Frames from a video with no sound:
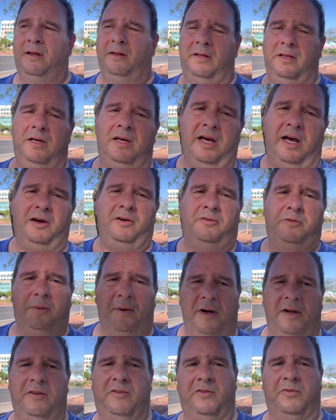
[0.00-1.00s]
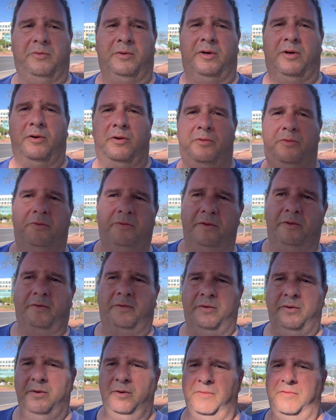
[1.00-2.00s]
I think house prices will go through the
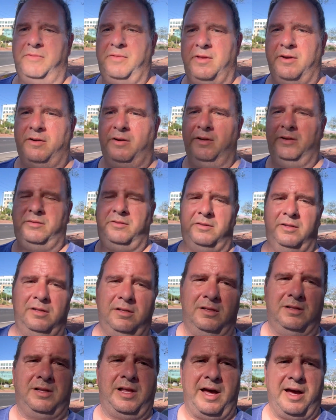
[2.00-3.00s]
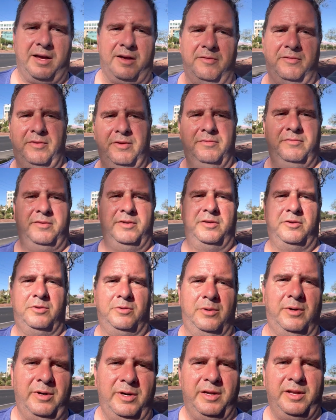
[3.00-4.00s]
roof. There is still a lack of
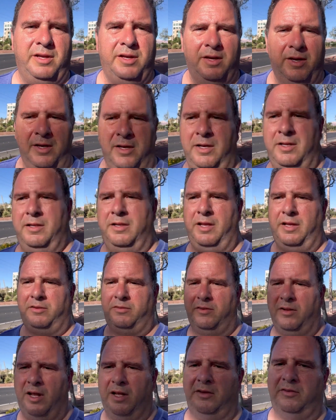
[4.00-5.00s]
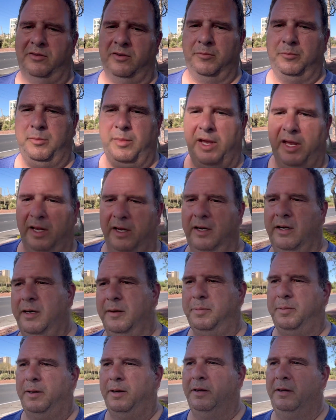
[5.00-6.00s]
inventory. That's not some made
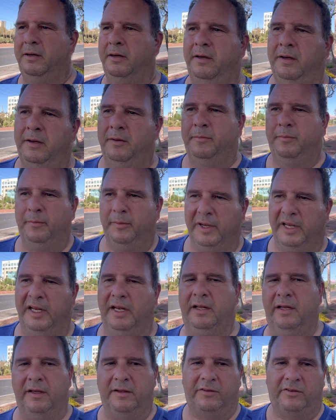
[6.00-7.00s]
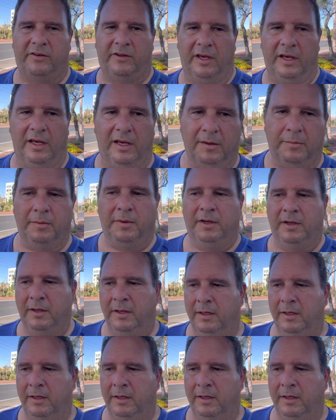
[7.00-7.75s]
up media scheme.